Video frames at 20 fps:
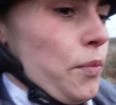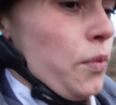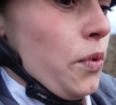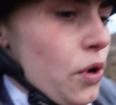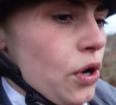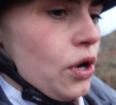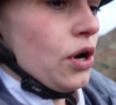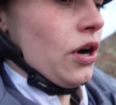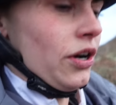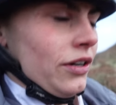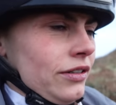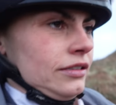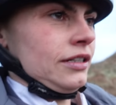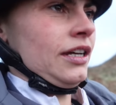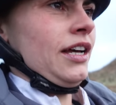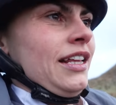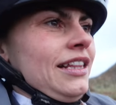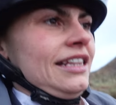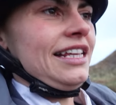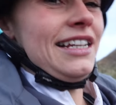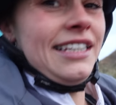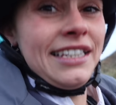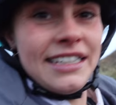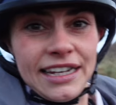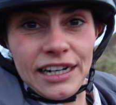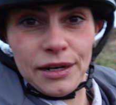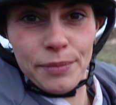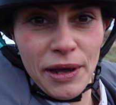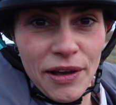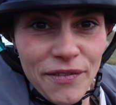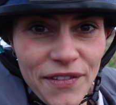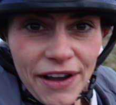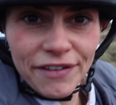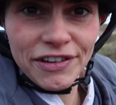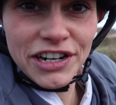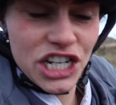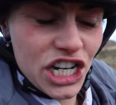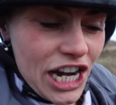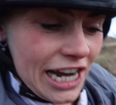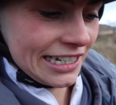woo, this is gonna be a
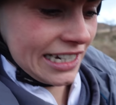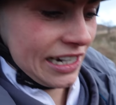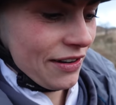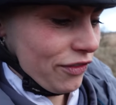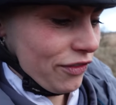very chatty